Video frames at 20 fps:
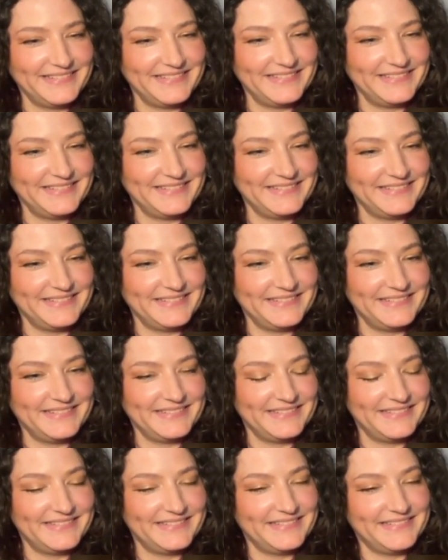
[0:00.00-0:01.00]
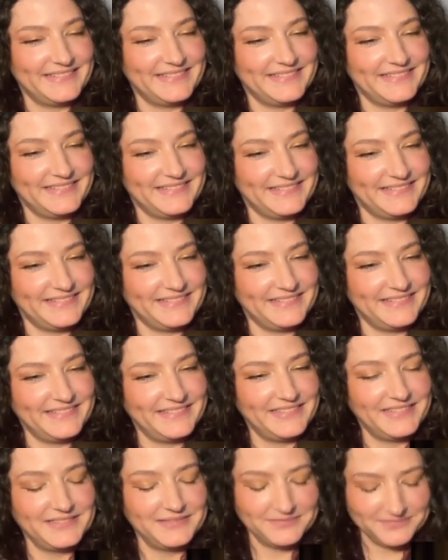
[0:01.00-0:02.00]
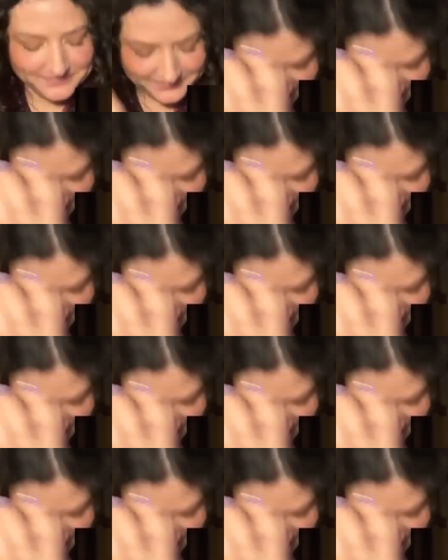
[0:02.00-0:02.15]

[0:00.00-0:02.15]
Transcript: This person isn't speaking.